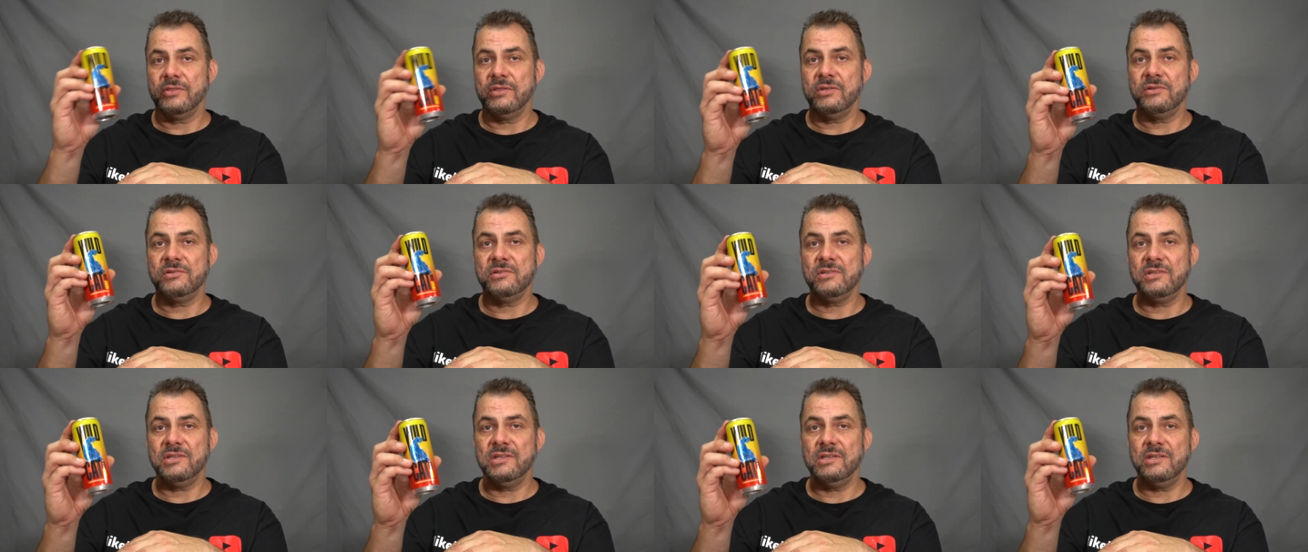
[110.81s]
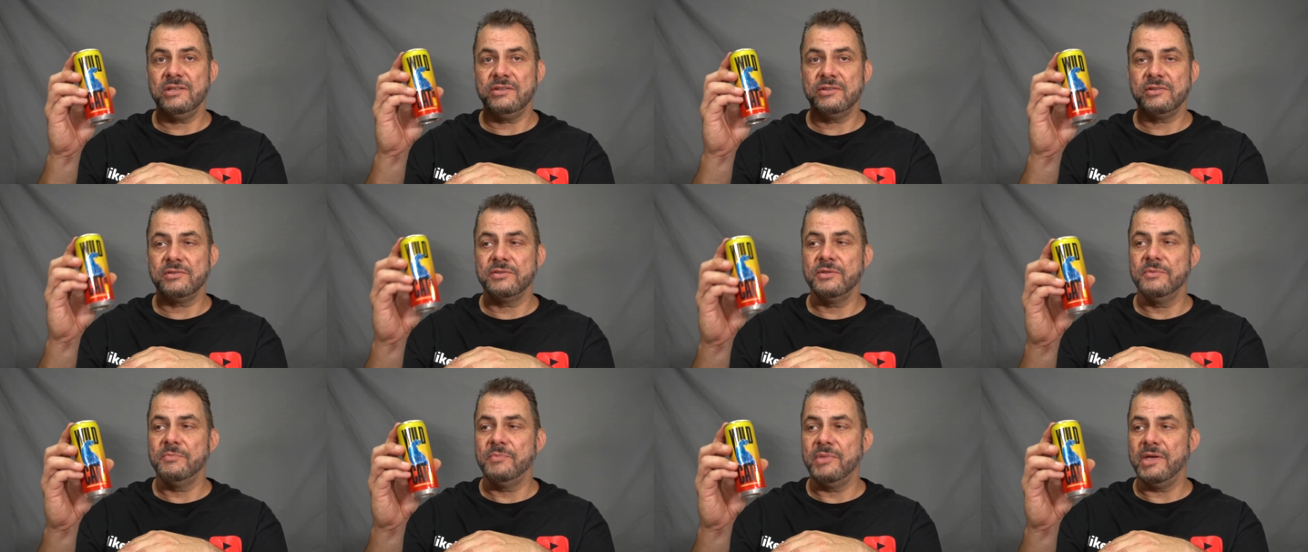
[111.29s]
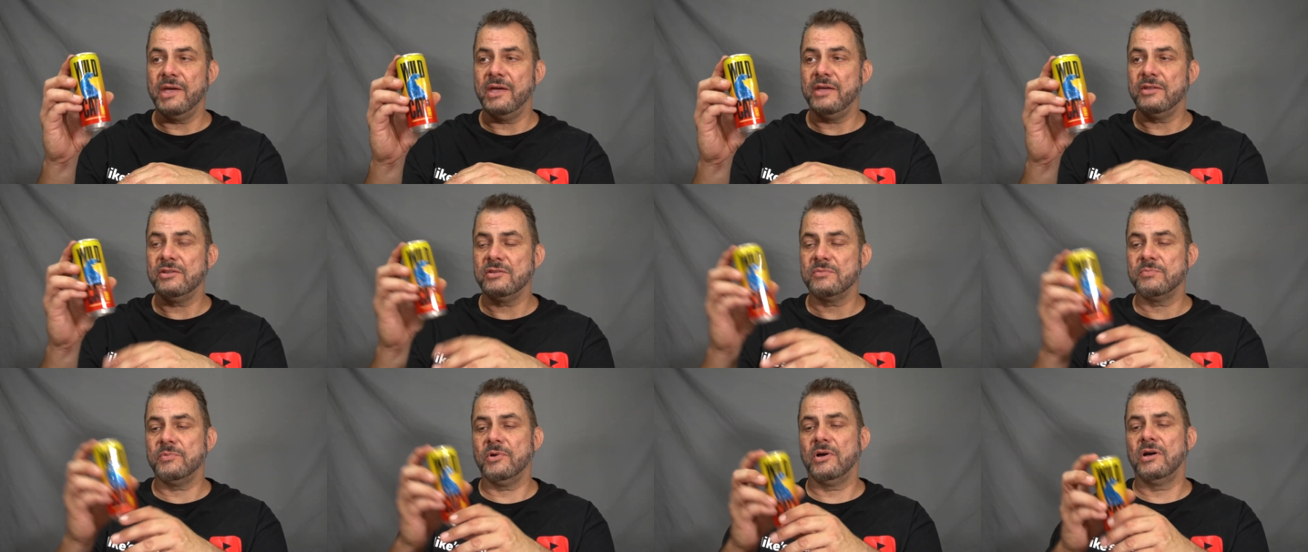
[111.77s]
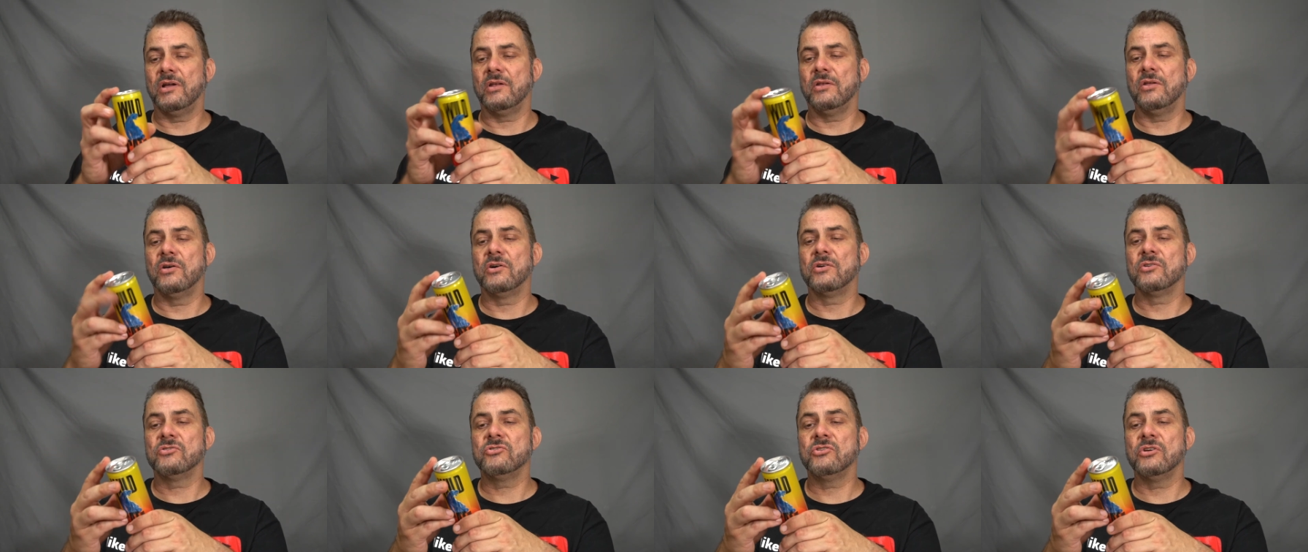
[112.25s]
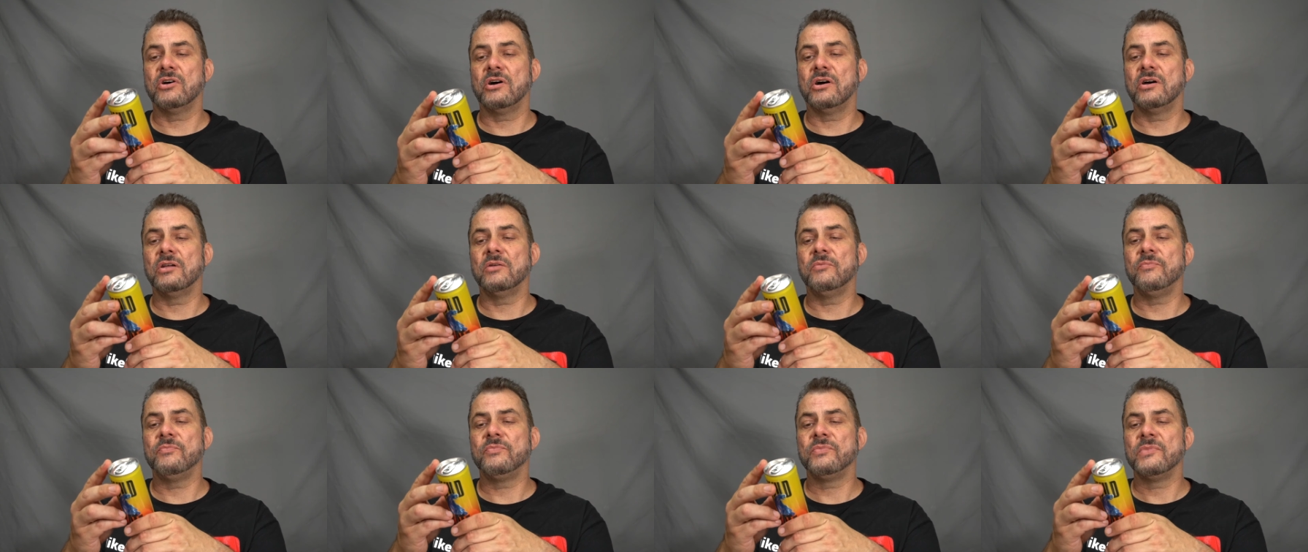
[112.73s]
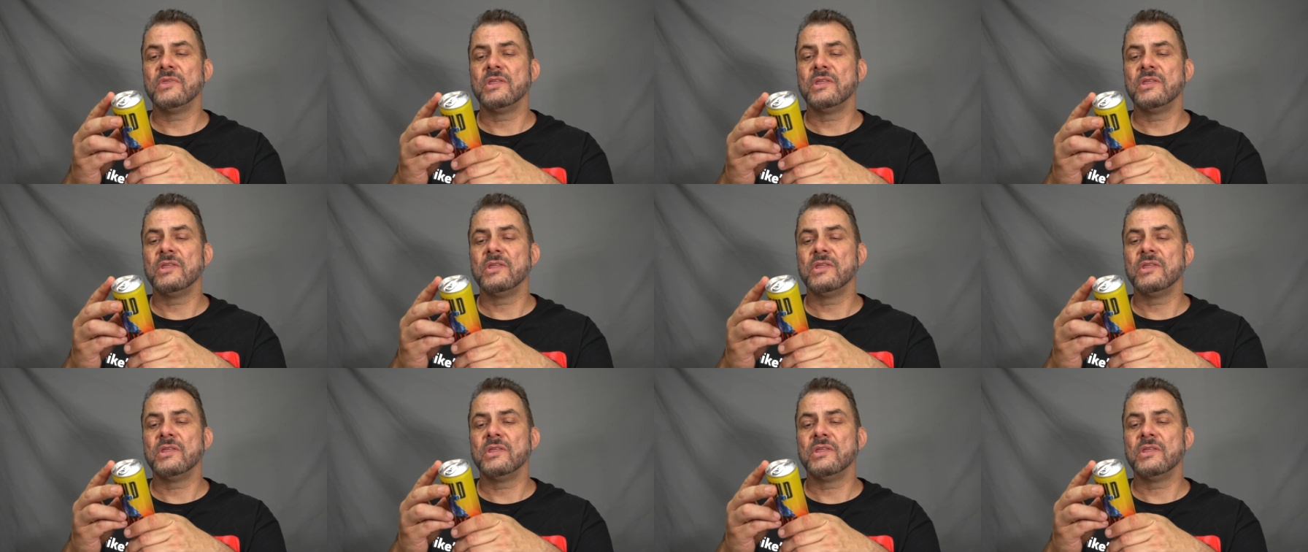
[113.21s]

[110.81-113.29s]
This is the best by a long shot.